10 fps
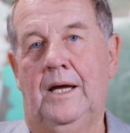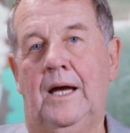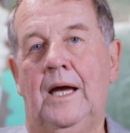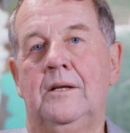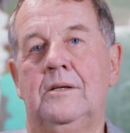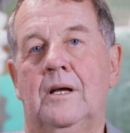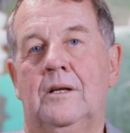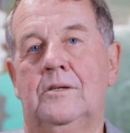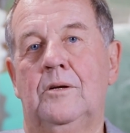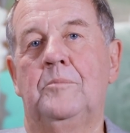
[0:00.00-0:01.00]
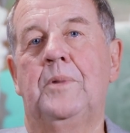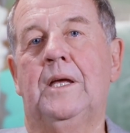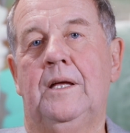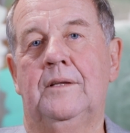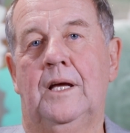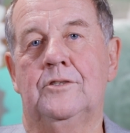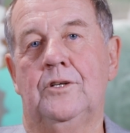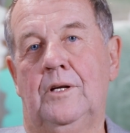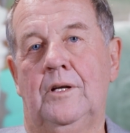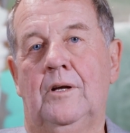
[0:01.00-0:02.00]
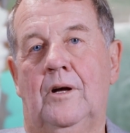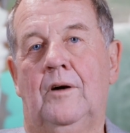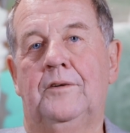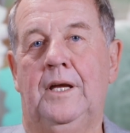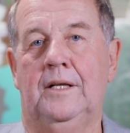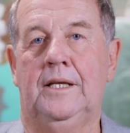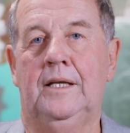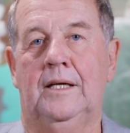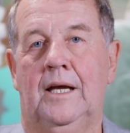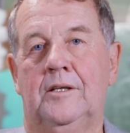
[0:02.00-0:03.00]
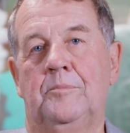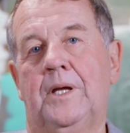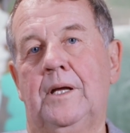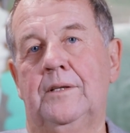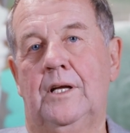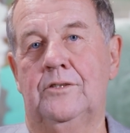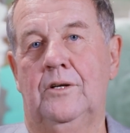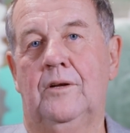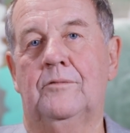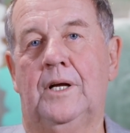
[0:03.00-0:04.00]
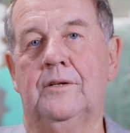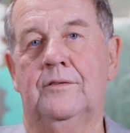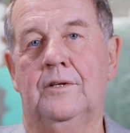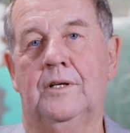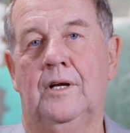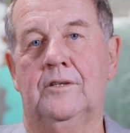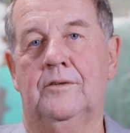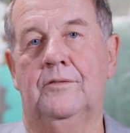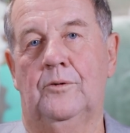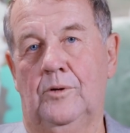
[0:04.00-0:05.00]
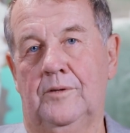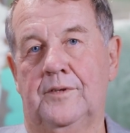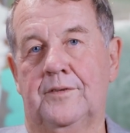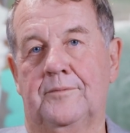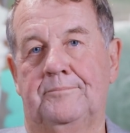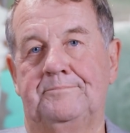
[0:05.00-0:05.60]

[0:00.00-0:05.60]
and to begin that journey of healing and to begin that journey of reconciliation for all of us.